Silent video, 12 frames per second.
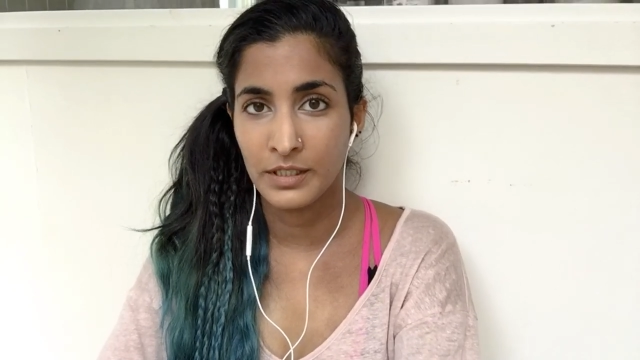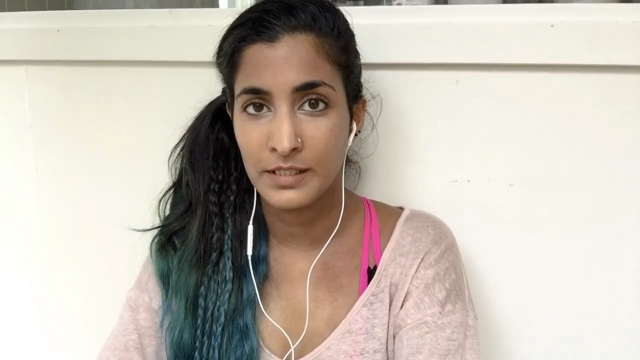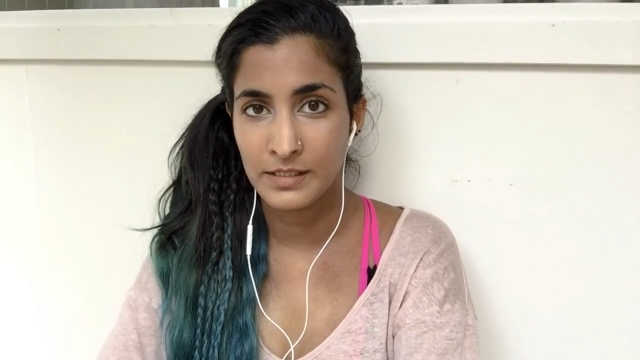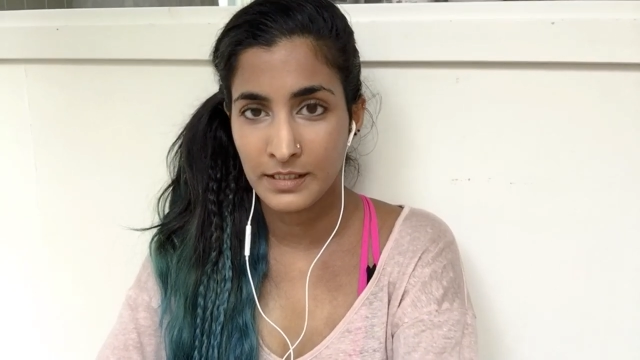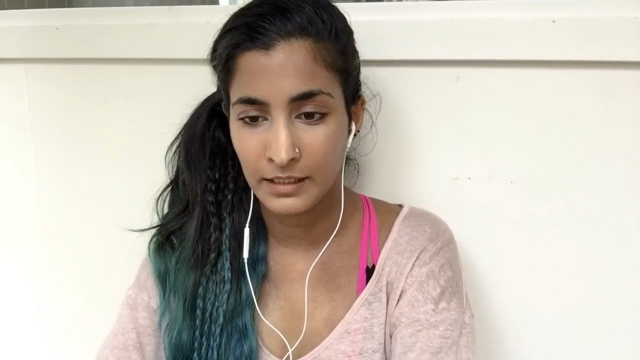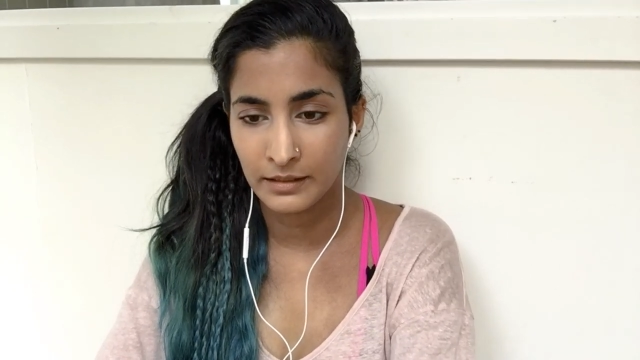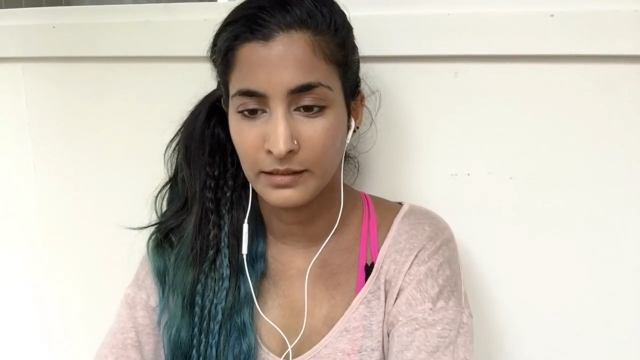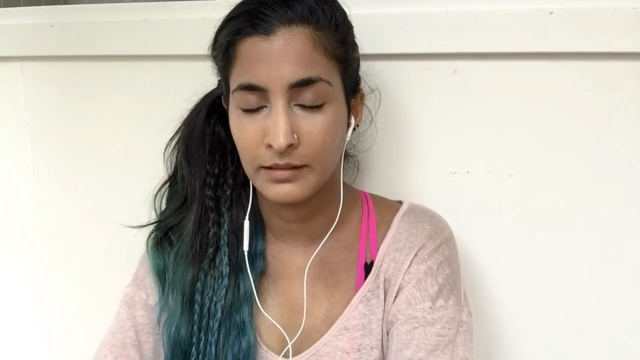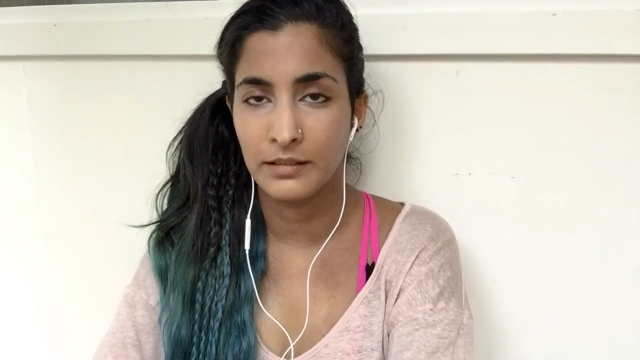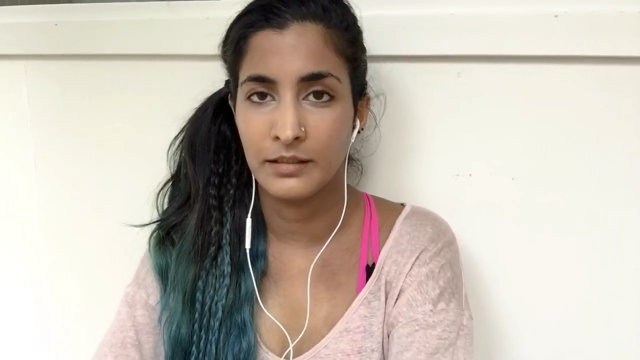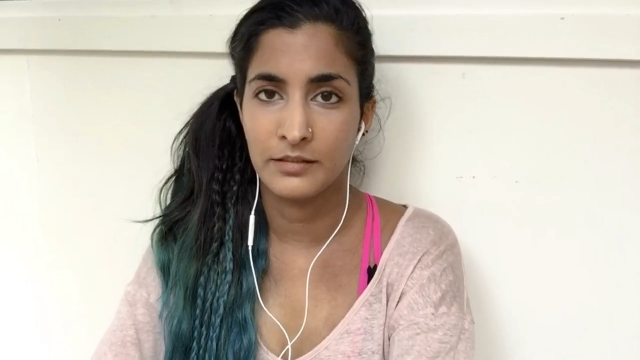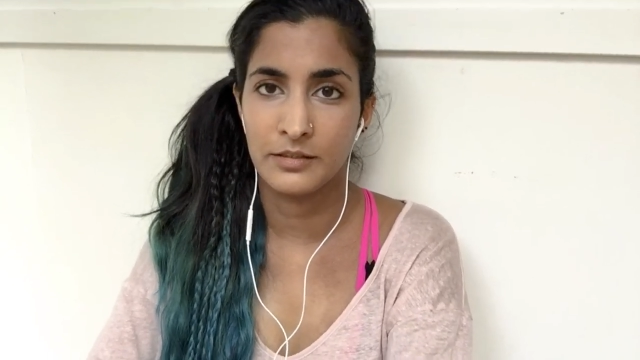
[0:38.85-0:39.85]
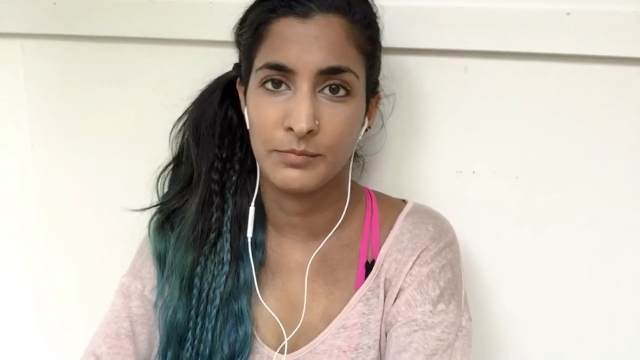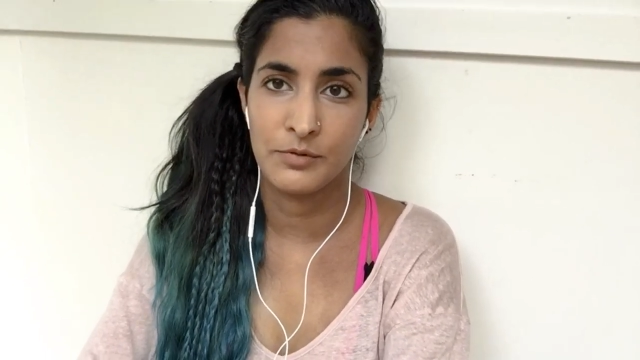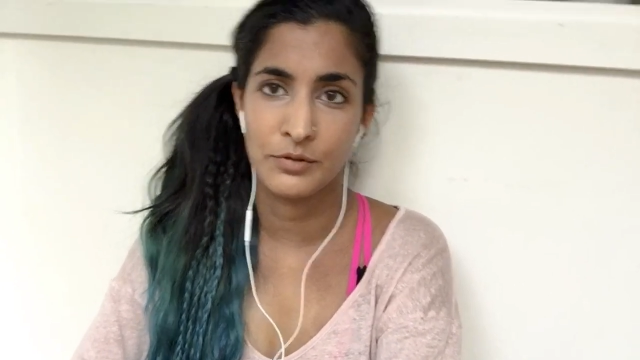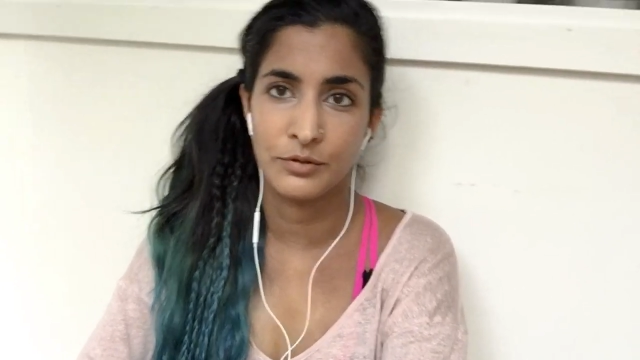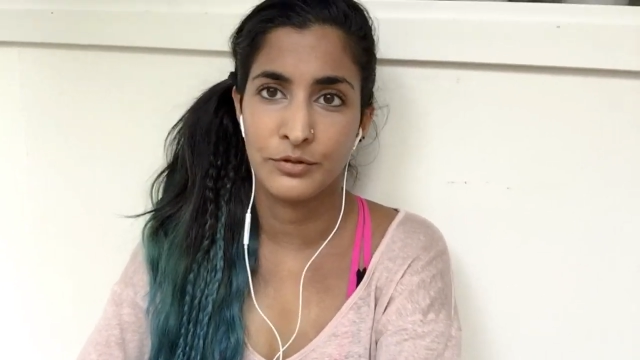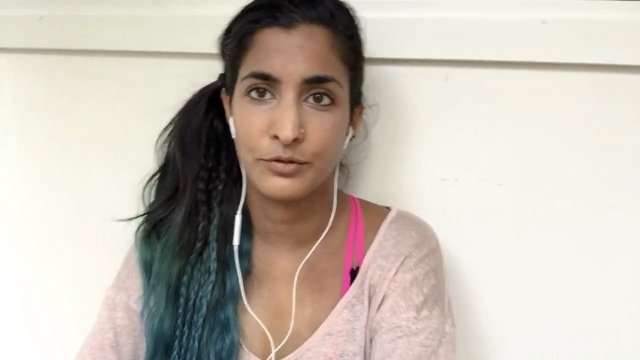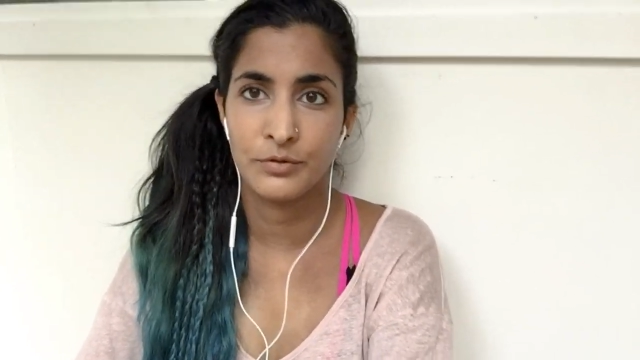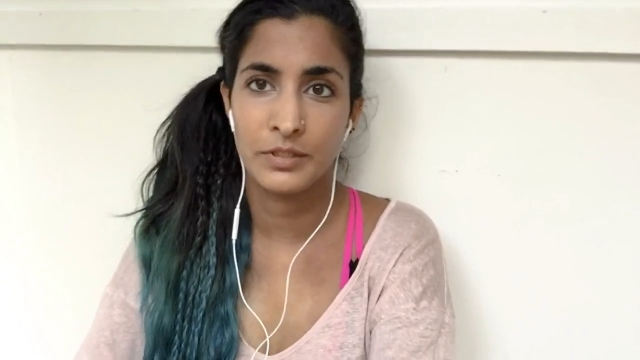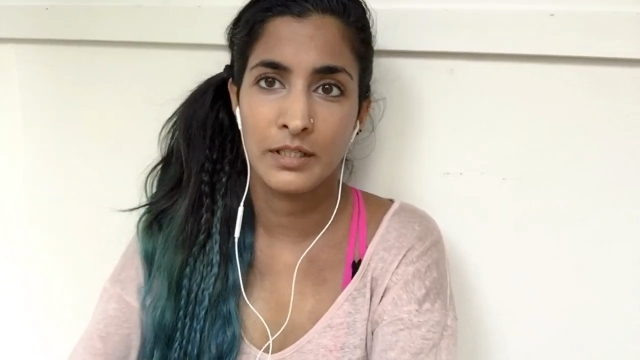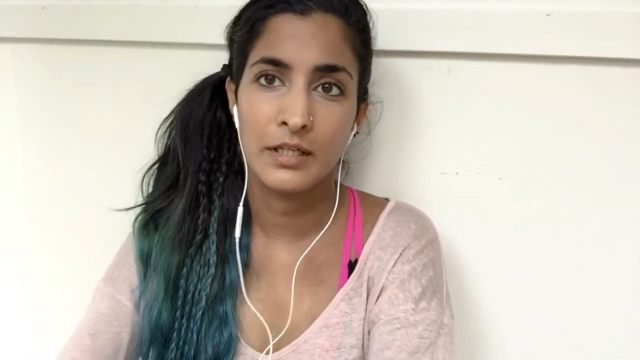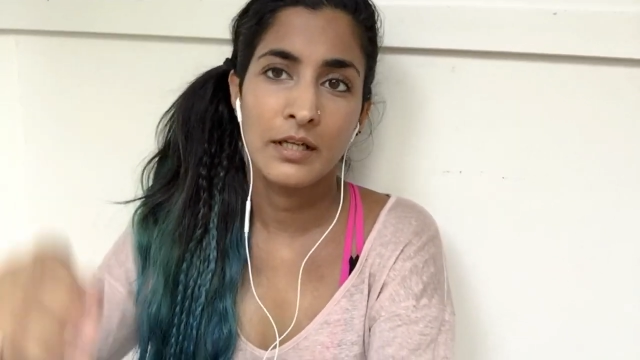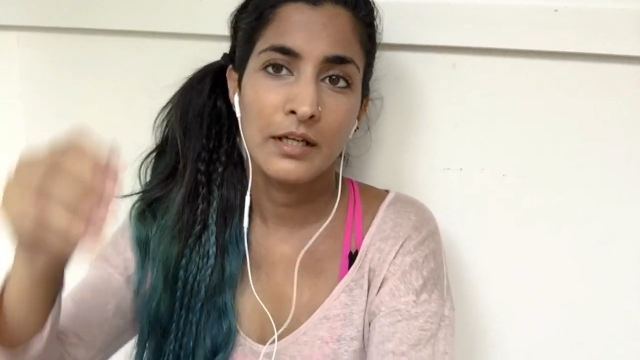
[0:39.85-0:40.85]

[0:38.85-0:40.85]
a second touch-up surgery.